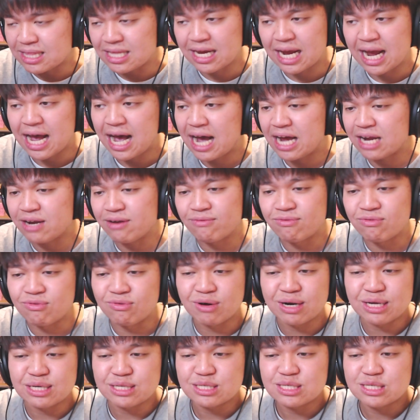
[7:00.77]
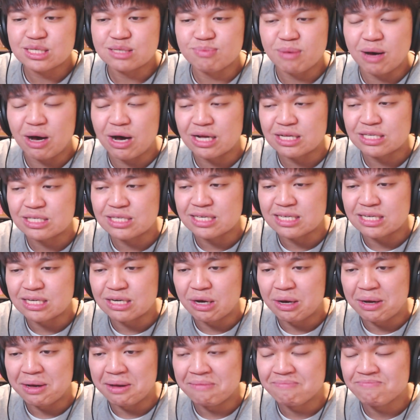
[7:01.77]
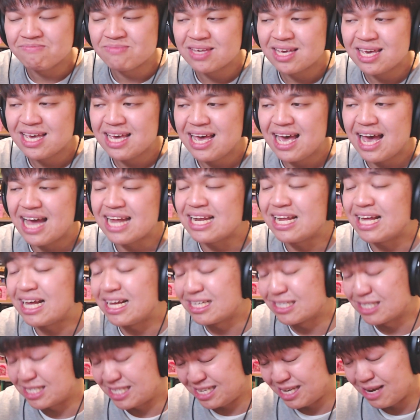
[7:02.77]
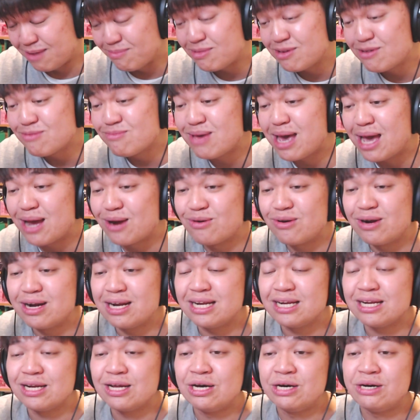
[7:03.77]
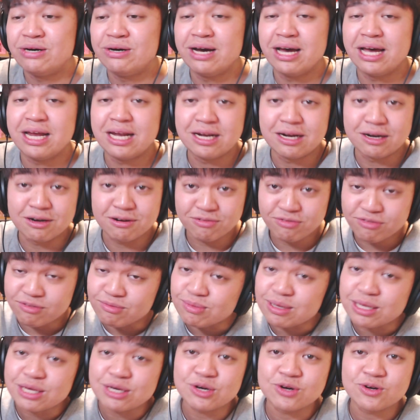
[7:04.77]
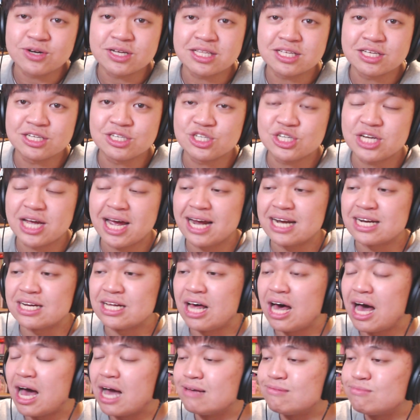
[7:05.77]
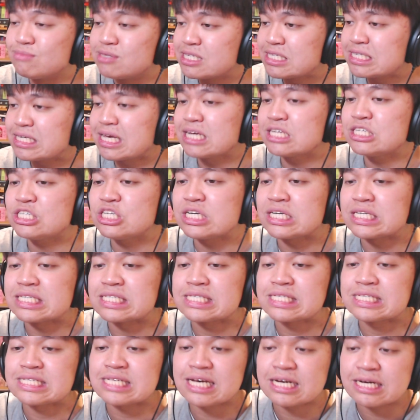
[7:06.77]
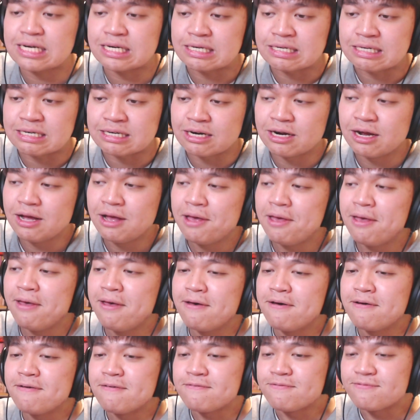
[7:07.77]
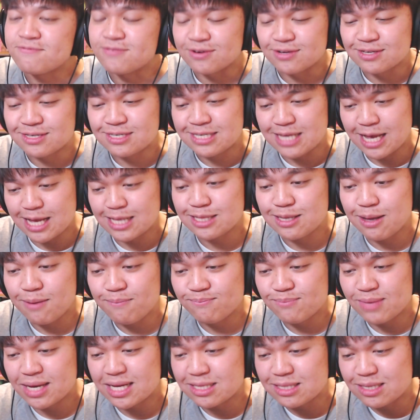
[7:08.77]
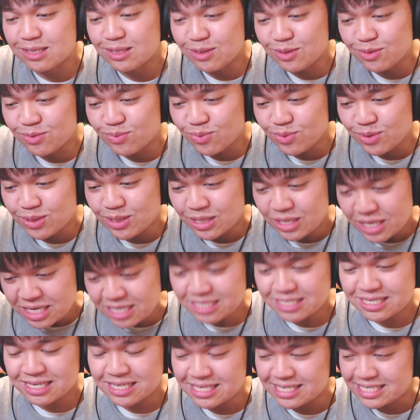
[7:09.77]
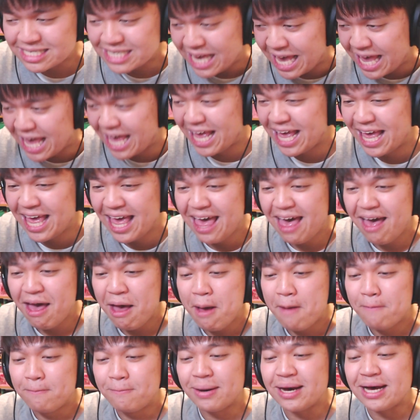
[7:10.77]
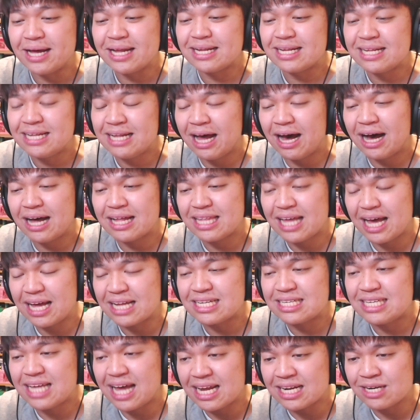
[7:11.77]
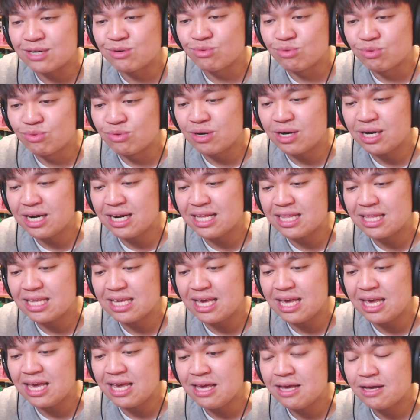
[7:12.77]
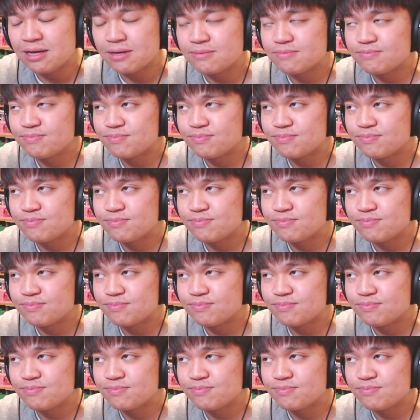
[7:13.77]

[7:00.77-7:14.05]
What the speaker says: the kind of right spots and all. And as some of you may already know and are familiar with this channel, I'm such a sucker for sentimental releases. But not that really,